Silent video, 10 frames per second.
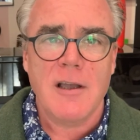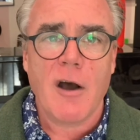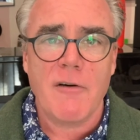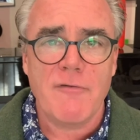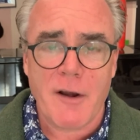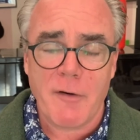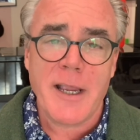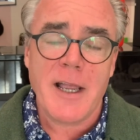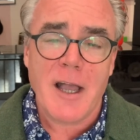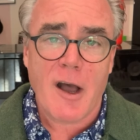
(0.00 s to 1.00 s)
our
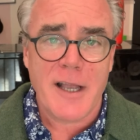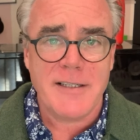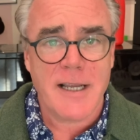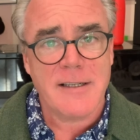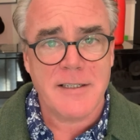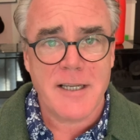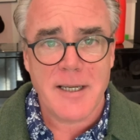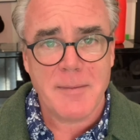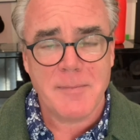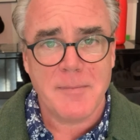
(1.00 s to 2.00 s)
very
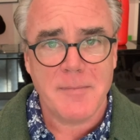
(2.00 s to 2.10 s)
identity.